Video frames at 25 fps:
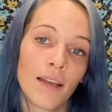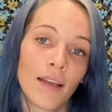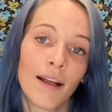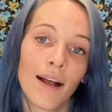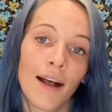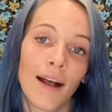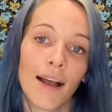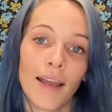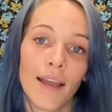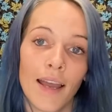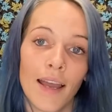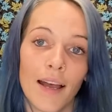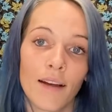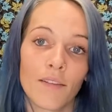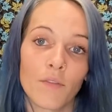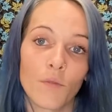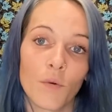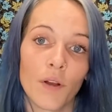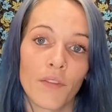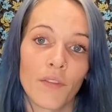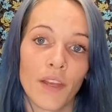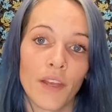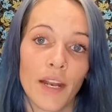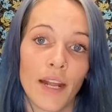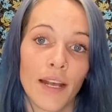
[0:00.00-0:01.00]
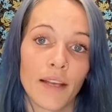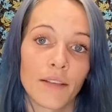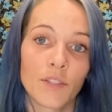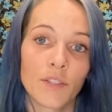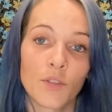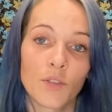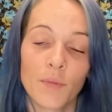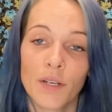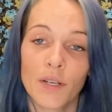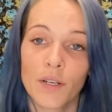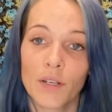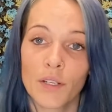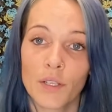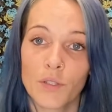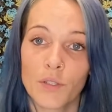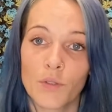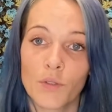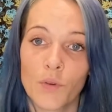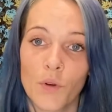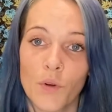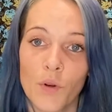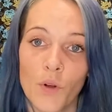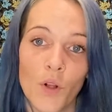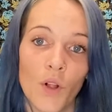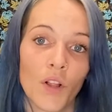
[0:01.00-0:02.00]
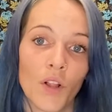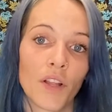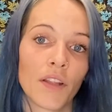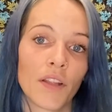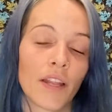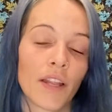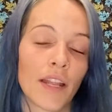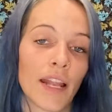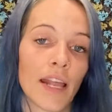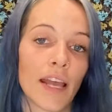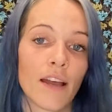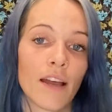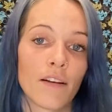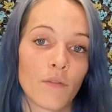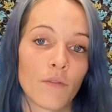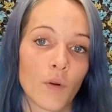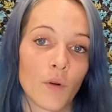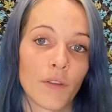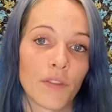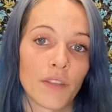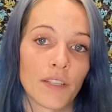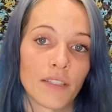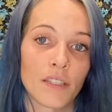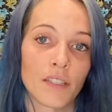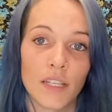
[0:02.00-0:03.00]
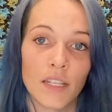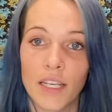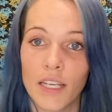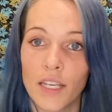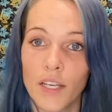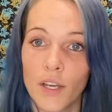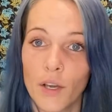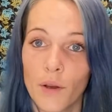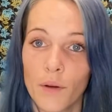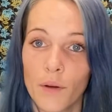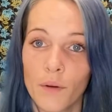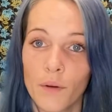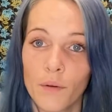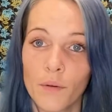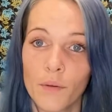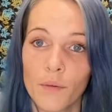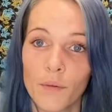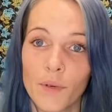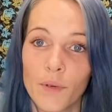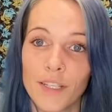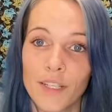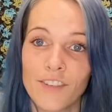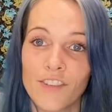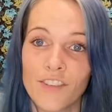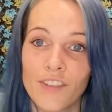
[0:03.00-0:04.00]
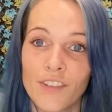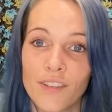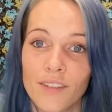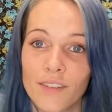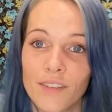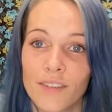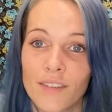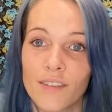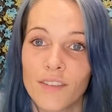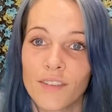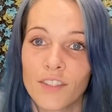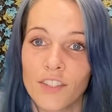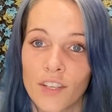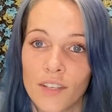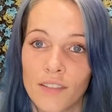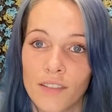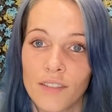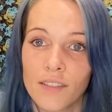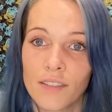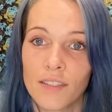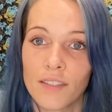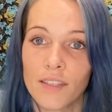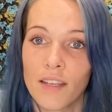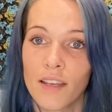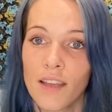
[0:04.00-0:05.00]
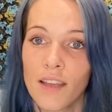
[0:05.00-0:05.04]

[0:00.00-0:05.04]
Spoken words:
I have one that has humidity control, and I have one that's an eco, which is just